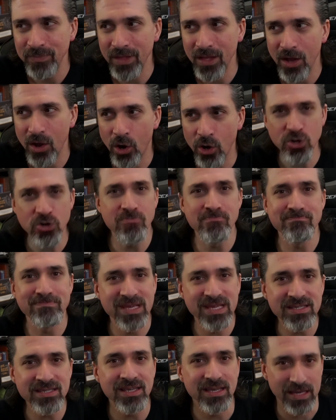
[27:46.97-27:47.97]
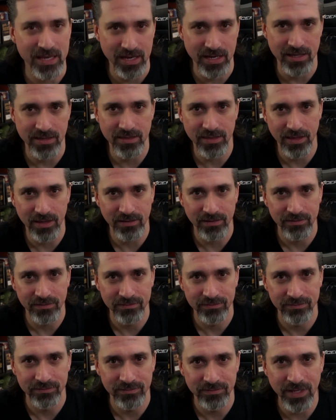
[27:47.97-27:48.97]
are you missing anything?
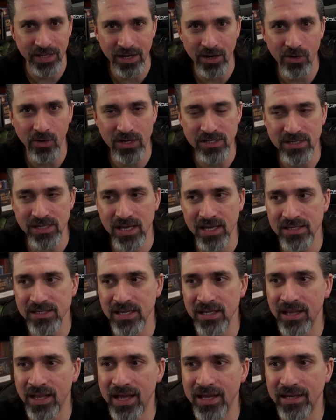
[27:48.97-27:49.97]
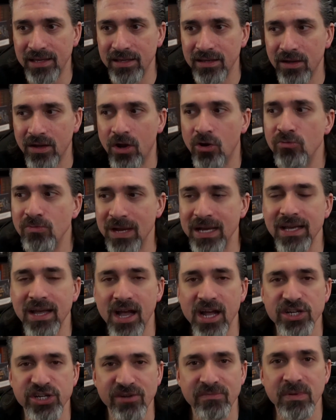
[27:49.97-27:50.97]
You know, is it like, oh my
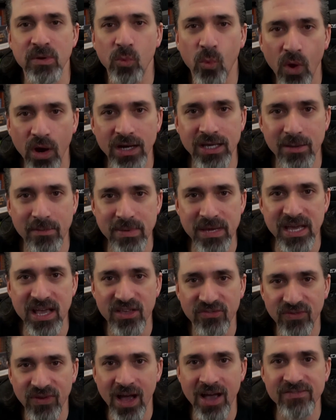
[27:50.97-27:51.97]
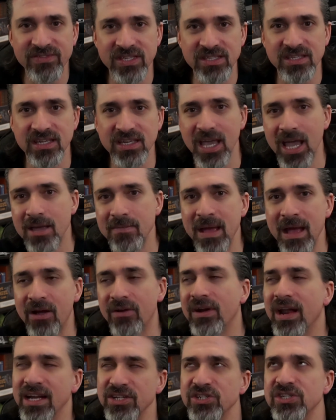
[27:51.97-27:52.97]
gosh, I've been wanting a PS5 since it came out
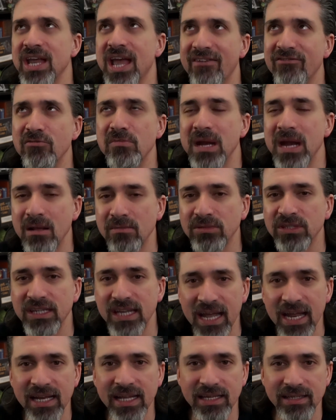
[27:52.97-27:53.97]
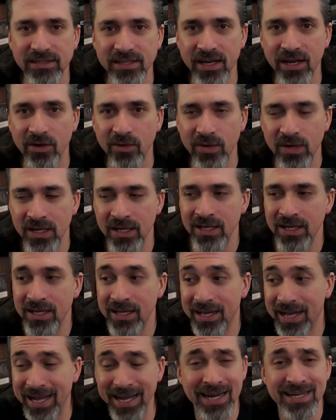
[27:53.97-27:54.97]
and I just haven't been able to get it. You know,
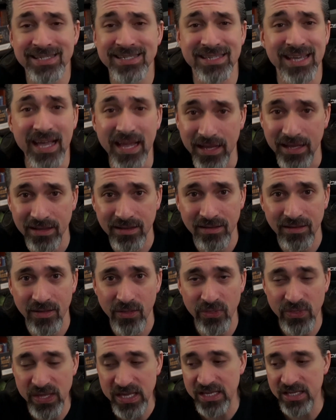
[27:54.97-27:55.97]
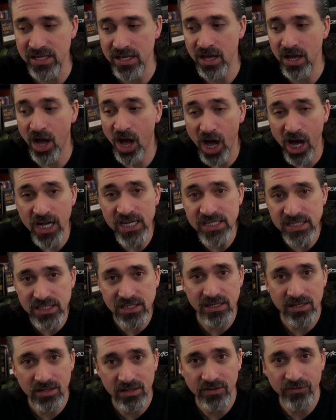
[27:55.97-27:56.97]
I gotta say, the hunt
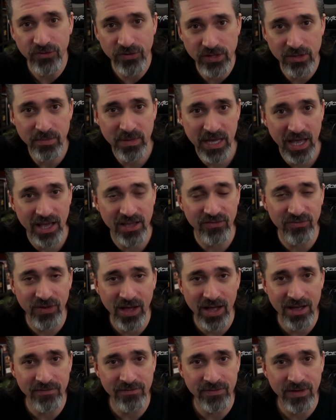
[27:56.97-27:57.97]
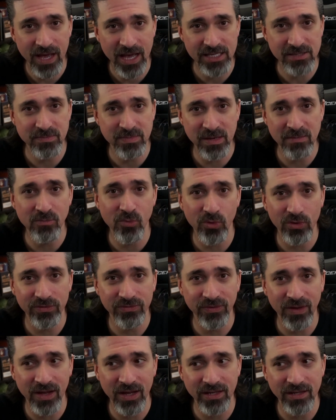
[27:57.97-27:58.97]
for the PS5 has been more
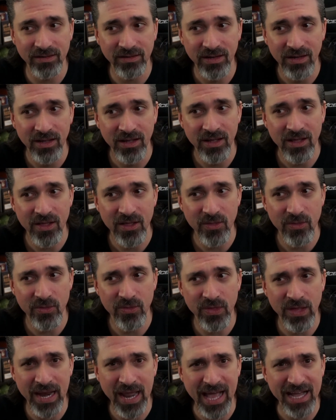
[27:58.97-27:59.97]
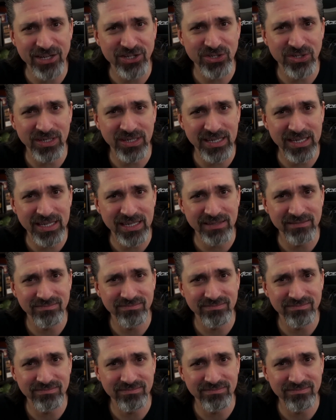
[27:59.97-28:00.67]
fun than actually